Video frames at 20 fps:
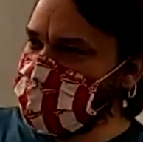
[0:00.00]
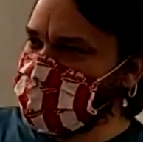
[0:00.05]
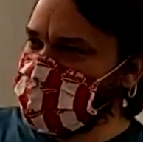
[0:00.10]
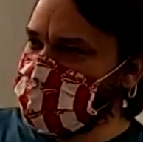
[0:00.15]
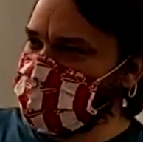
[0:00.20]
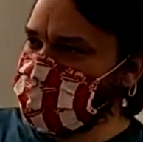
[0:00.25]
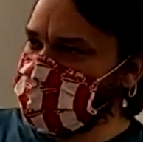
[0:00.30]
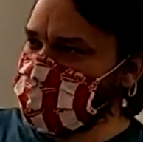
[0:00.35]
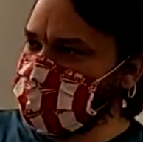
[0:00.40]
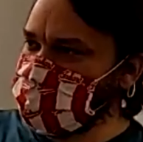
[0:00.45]

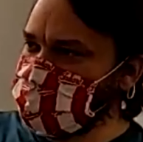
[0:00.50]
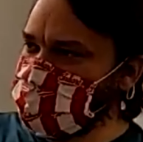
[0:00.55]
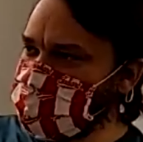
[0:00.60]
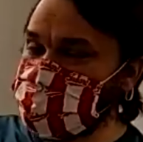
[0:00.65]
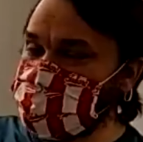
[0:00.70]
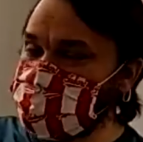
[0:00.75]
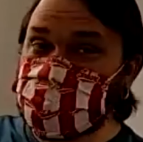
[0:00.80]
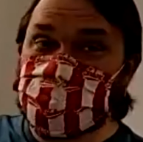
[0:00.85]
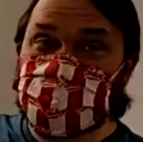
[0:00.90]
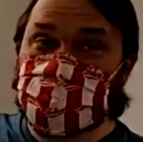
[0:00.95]
and
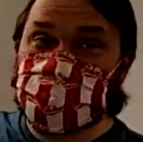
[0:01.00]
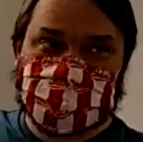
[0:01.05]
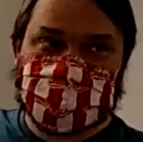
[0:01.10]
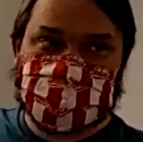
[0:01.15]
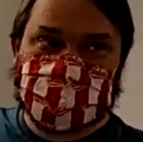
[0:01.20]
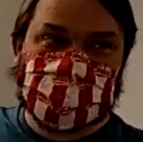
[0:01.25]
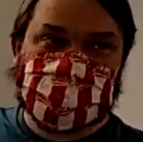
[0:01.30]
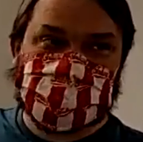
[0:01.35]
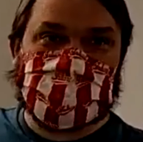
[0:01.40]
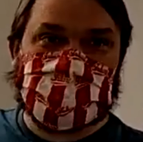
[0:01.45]
and doing
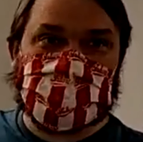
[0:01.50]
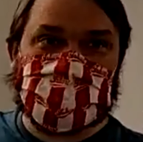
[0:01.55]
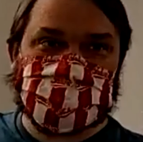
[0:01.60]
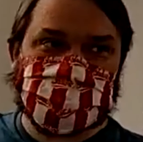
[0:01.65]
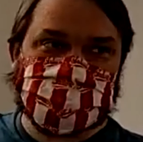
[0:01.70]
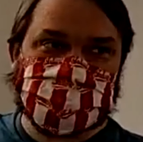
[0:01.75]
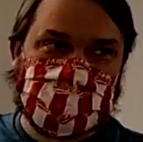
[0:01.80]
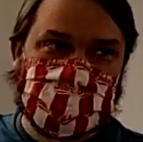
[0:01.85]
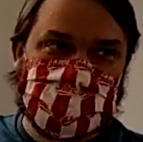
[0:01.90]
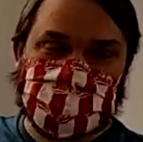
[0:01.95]
figuring out
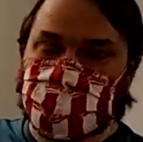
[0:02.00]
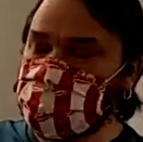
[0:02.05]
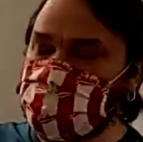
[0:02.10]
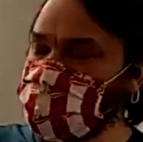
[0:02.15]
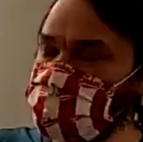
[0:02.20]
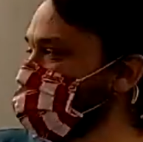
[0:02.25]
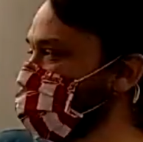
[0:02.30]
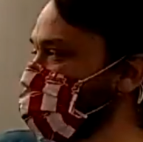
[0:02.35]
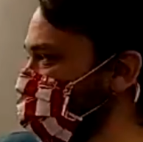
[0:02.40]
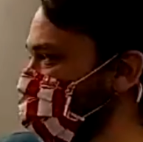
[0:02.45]
those
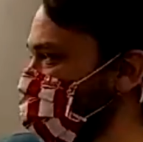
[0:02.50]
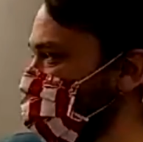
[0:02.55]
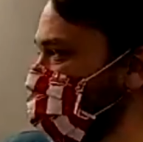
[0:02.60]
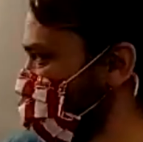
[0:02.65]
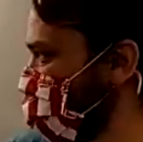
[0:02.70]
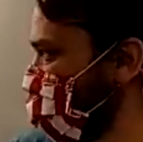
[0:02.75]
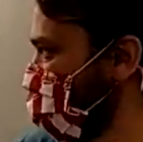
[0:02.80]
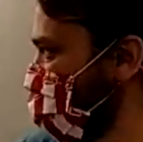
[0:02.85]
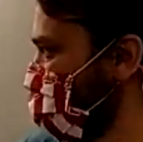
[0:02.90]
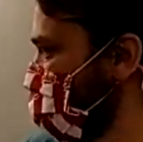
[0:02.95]
aggregations is
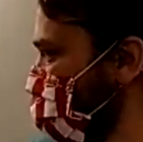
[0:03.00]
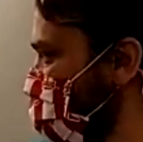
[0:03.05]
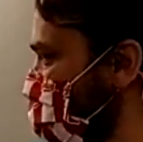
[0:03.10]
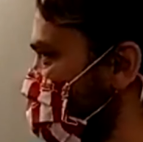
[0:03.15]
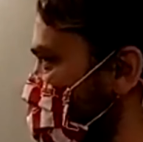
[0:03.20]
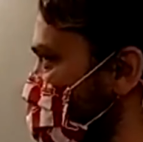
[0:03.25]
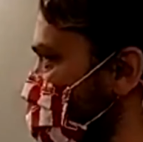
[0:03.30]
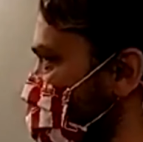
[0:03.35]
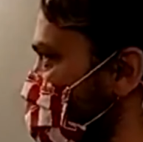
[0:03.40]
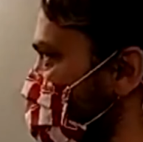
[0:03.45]
the,
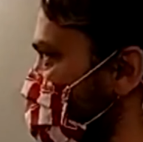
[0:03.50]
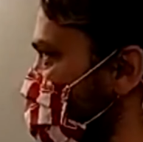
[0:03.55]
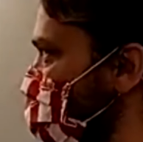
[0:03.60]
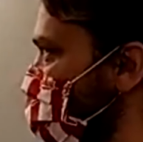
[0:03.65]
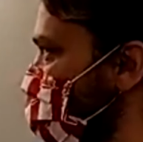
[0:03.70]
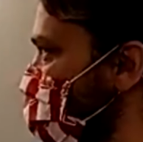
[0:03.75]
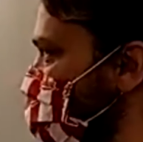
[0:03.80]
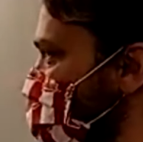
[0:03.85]
the hard part.